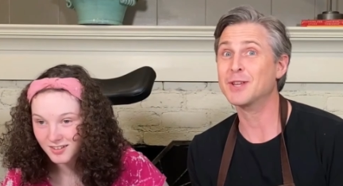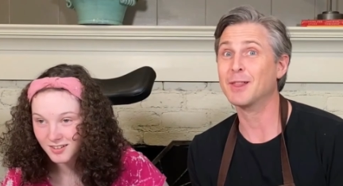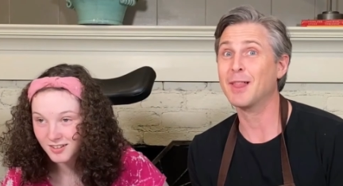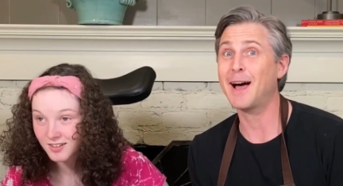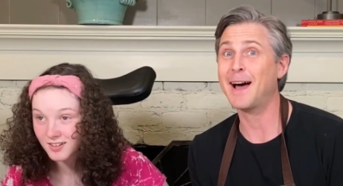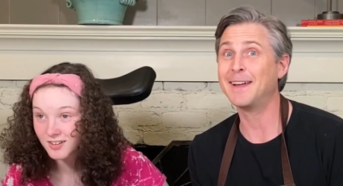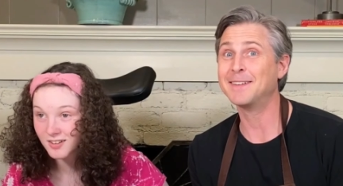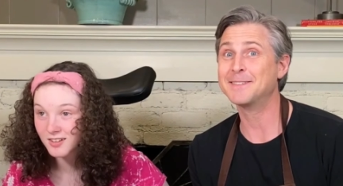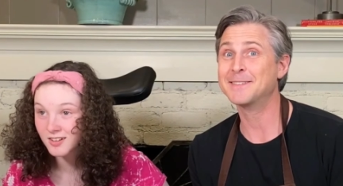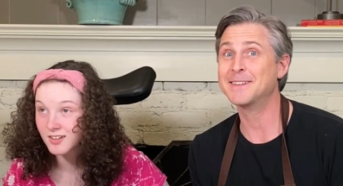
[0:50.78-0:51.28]
Speaker 1: a
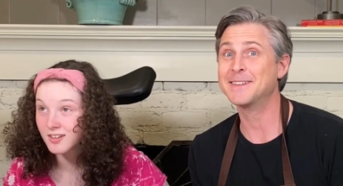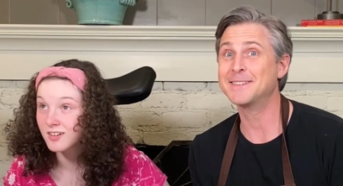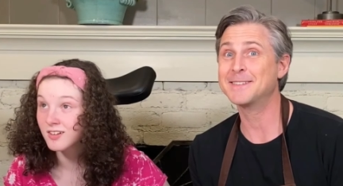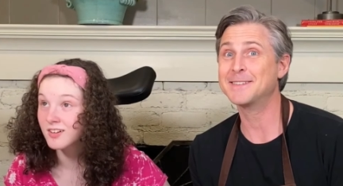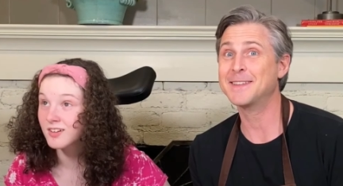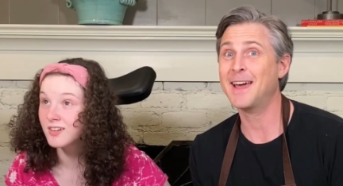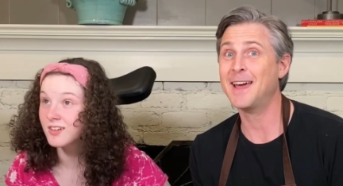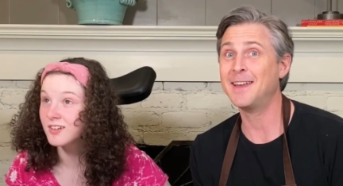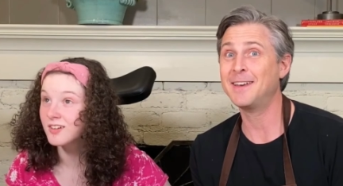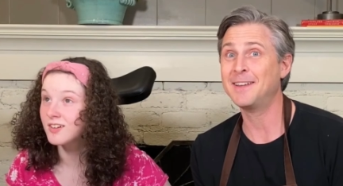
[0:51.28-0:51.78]
lot
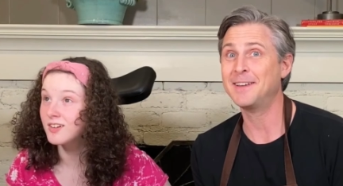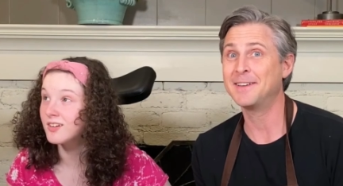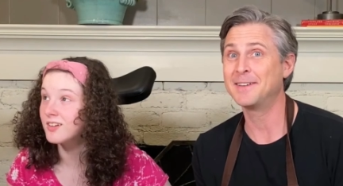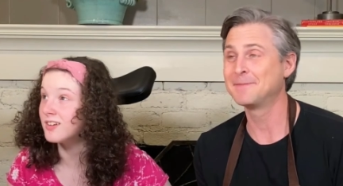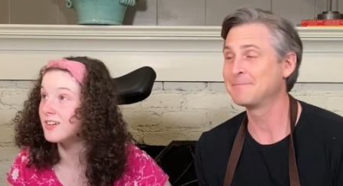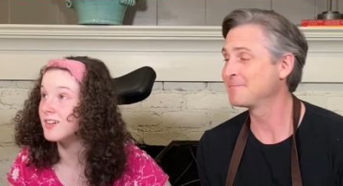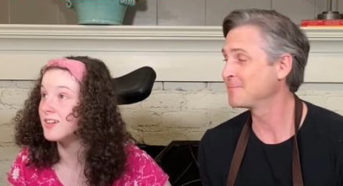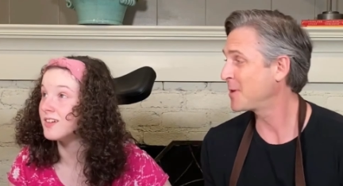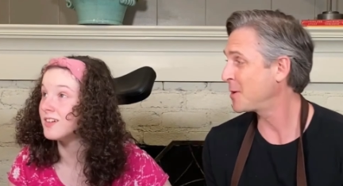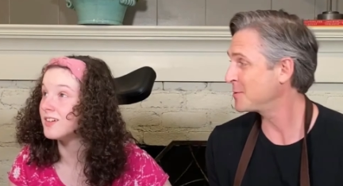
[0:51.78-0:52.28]
since then,
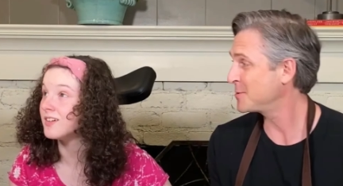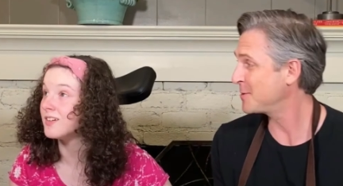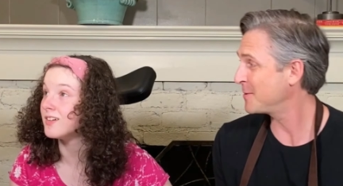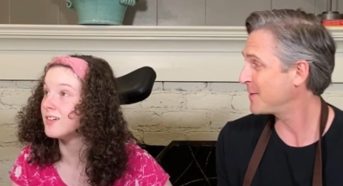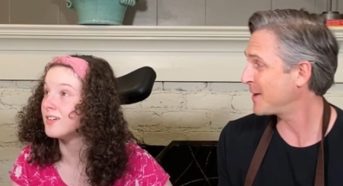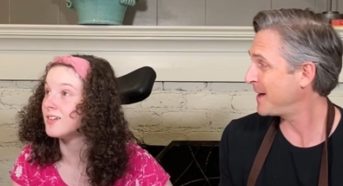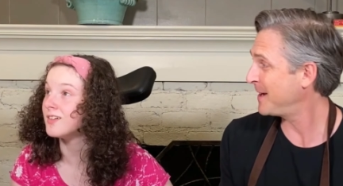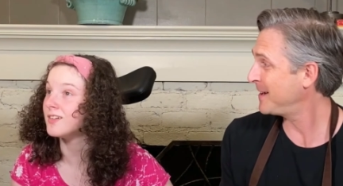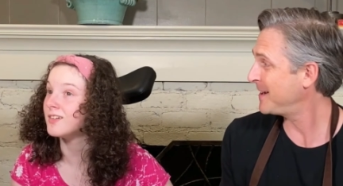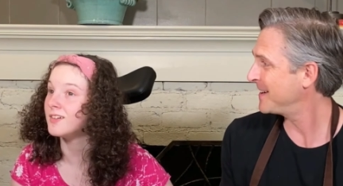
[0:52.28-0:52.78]
don't you
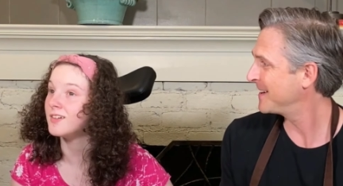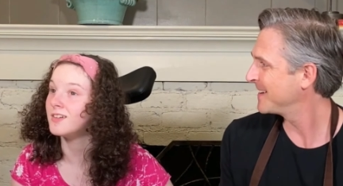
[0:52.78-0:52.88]
think?